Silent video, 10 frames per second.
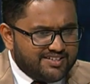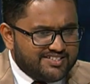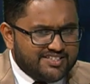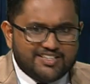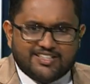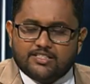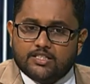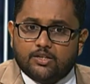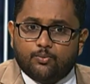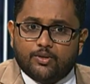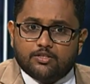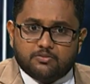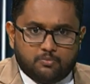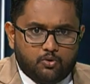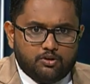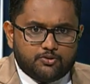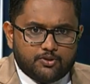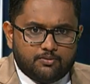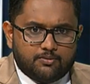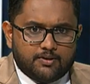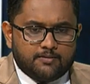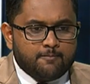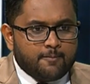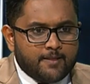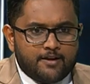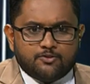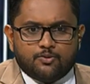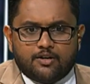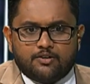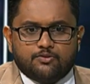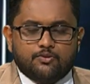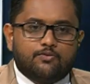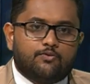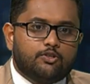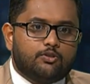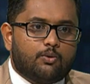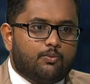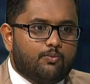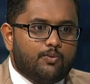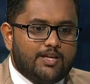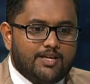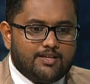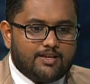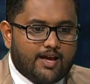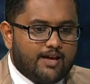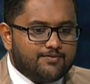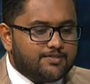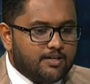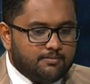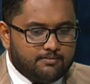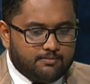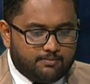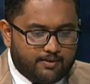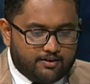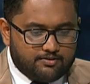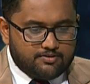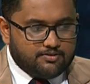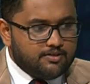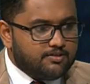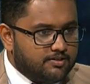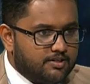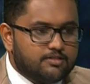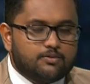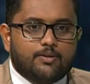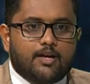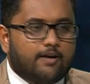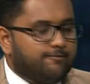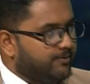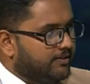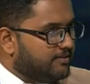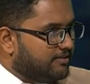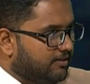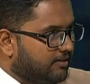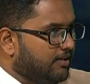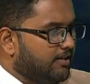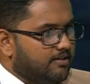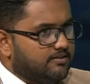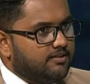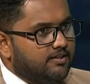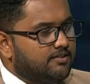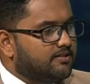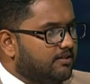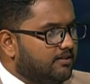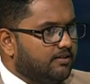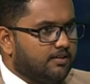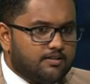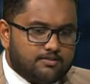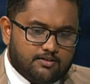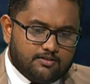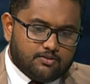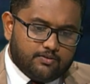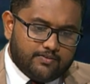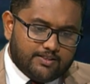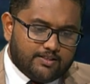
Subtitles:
tea, dealing with small children, and so on and so forth. We have some practices, yes, we have to consider. So in certain cases, with